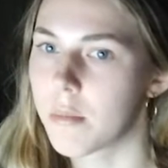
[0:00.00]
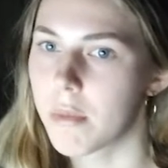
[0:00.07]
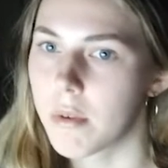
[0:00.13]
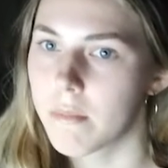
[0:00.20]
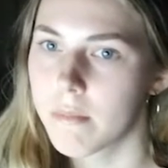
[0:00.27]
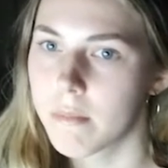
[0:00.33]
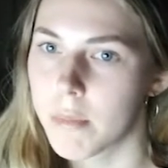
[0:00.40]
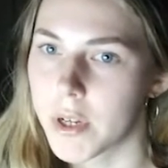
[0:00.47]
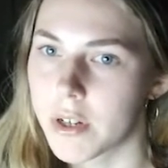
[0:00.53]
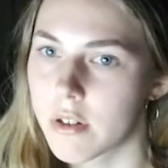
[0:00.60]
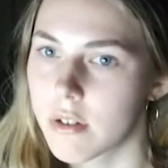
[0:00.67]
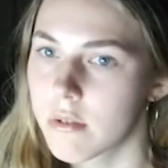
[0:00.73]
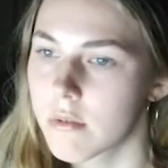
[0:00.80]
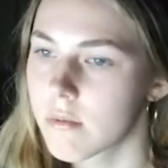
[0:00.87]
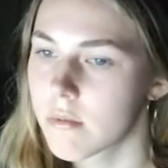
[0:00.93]
be better.
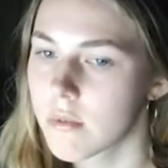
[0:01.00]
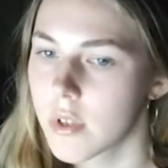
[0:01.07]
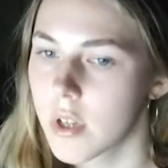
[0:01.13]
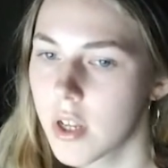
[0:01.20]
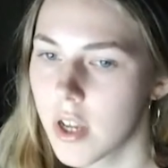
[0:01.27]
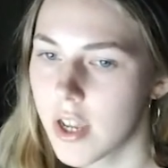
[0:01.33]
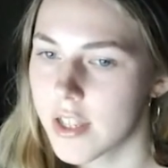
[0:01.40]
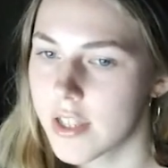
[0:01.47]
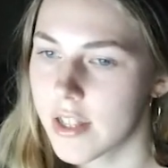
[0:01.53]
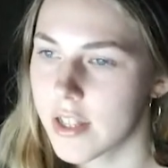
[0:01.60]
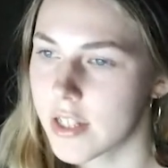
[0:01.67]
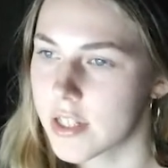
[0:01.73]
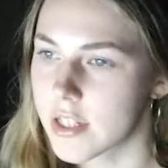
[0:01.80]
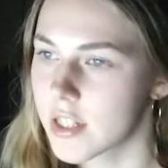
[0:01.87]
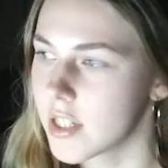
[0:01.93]
At
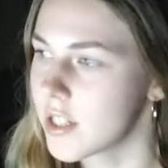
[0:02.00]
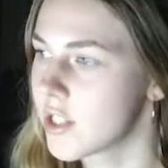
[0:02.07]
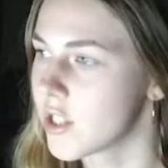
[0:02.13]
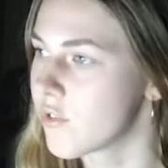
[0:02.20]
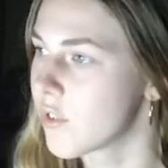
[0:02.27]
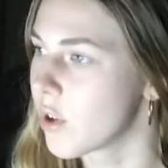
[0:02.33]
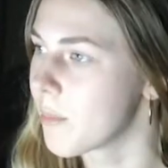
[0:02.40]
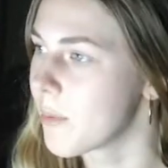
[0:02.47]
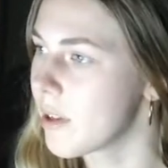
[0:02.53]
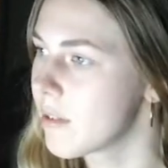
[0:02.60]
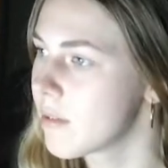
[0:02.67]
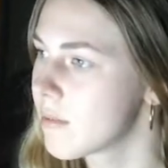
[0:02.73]
least it's easier for me.